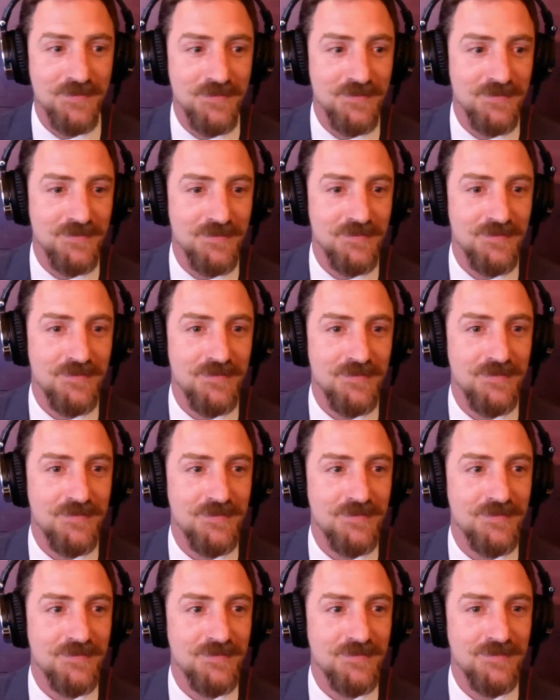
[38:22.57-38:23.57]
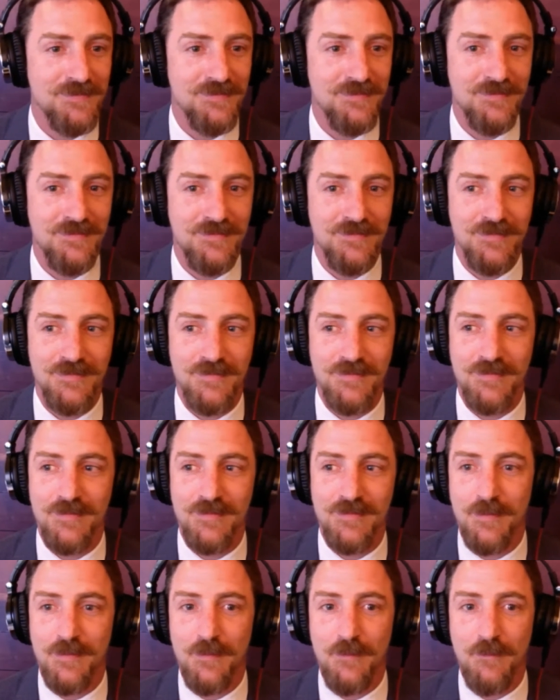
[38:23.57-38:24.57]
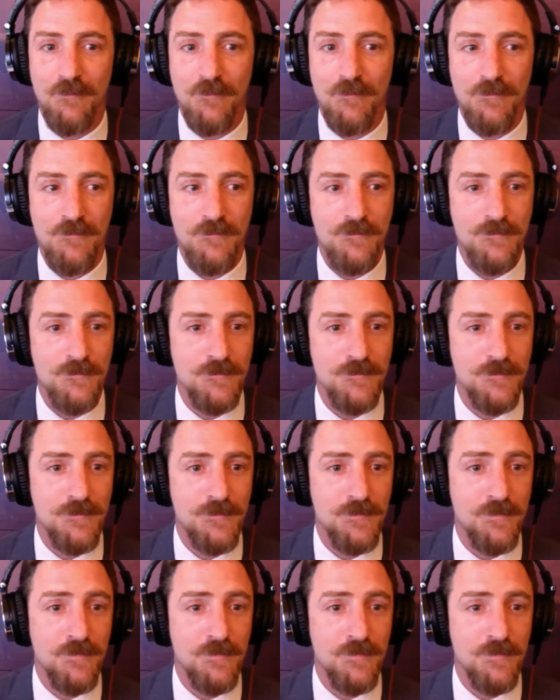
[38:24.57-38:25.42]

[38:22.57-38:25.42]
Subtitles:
Nothing is said.